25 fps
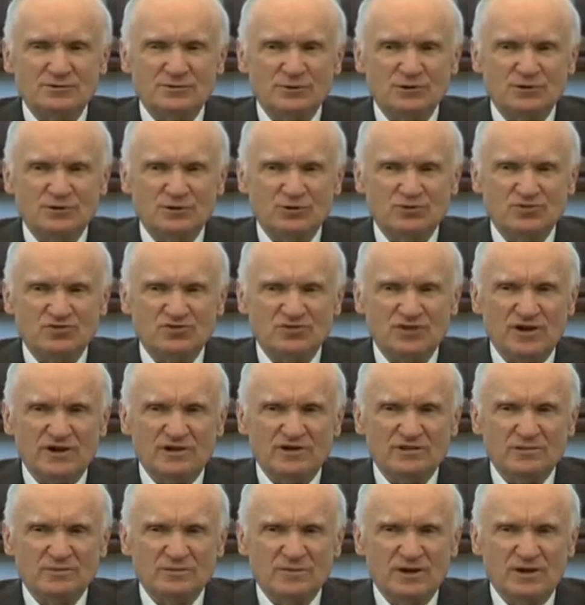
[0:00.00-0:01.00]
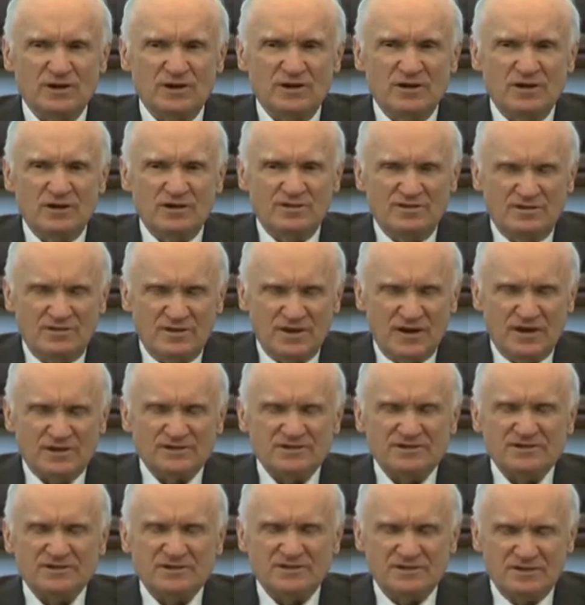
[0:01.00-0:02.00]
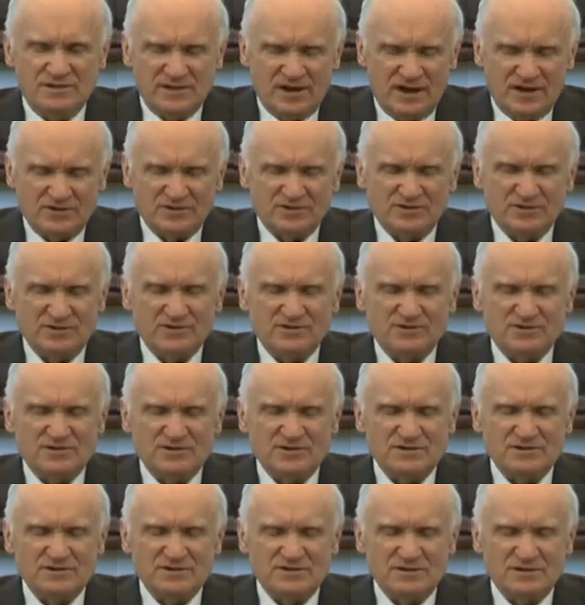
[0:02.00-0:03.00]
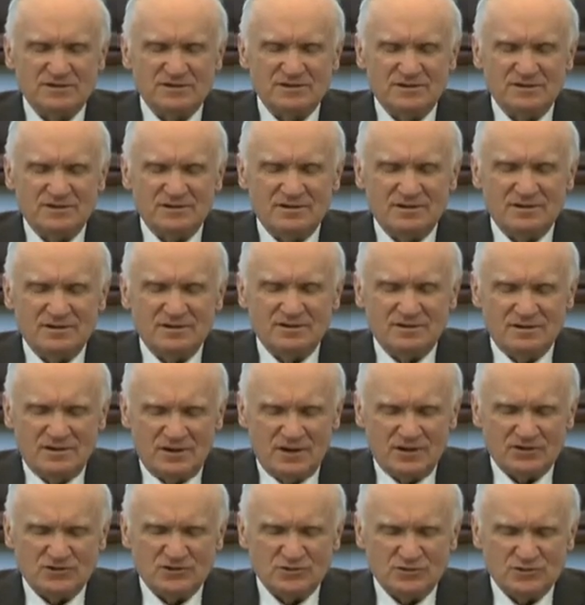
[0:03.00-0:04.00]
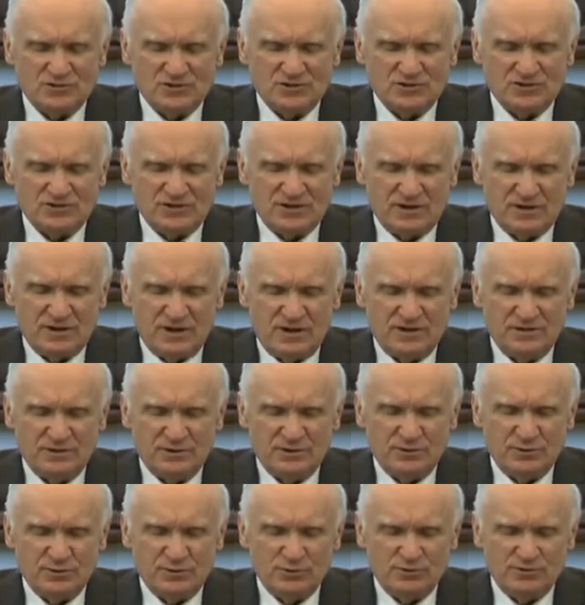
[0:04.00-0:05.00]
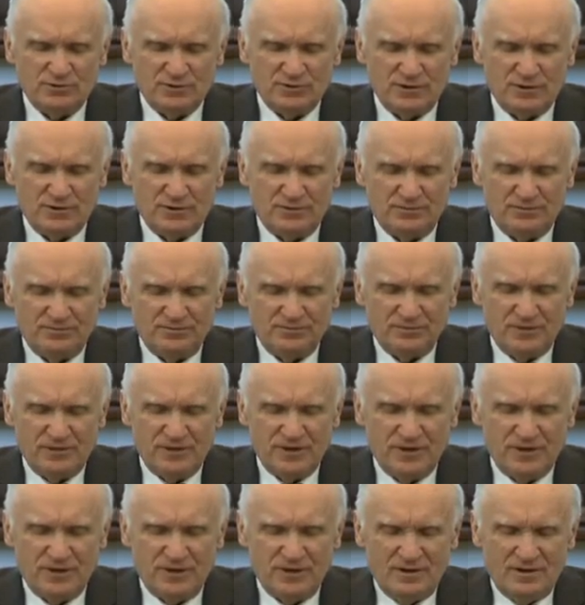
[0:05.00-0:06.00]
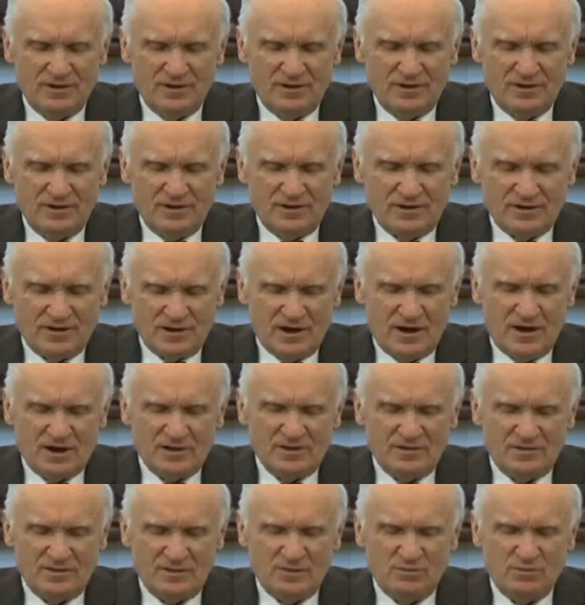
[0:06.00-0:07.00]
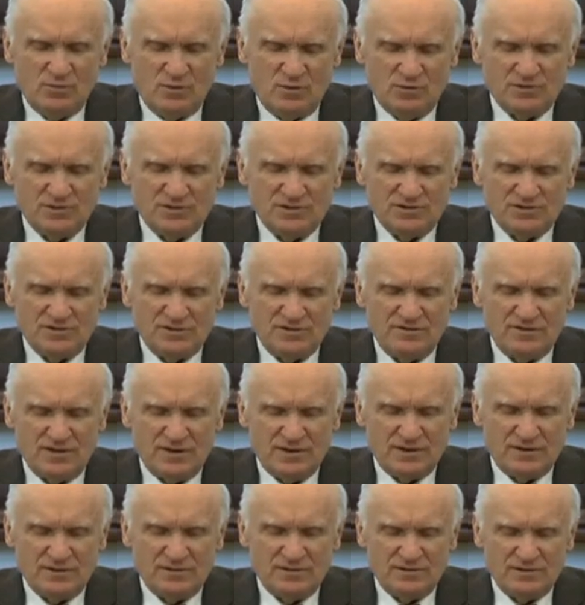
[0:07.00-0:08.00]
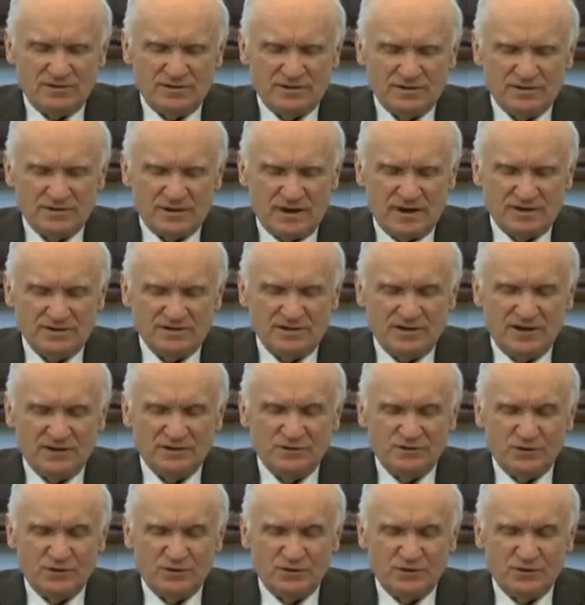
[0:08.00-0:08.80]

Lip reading: This is one of the most serious laws which teaches us to the state of our soul.